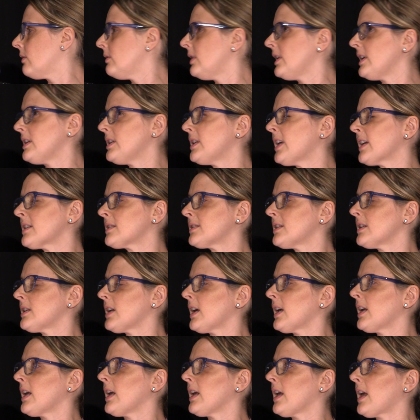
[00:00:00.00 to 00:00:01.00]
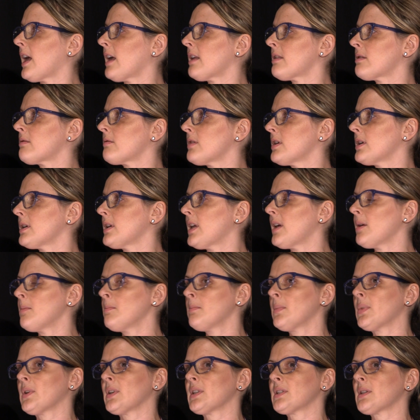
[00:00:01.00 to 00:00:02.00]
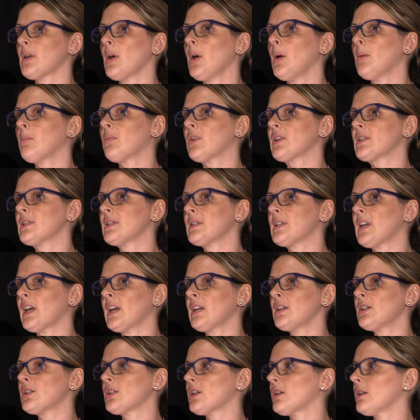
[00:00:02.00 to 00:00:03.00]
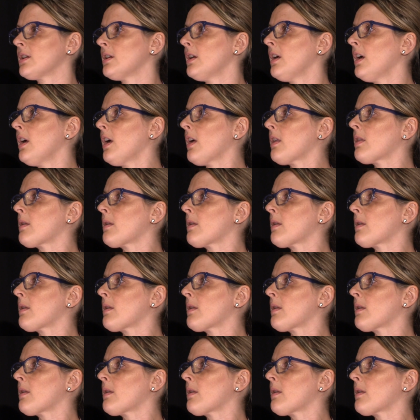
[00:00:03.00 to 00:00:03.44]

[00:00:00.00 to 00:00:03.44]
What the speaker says: only yesterday in Catherine Kimber's presentation,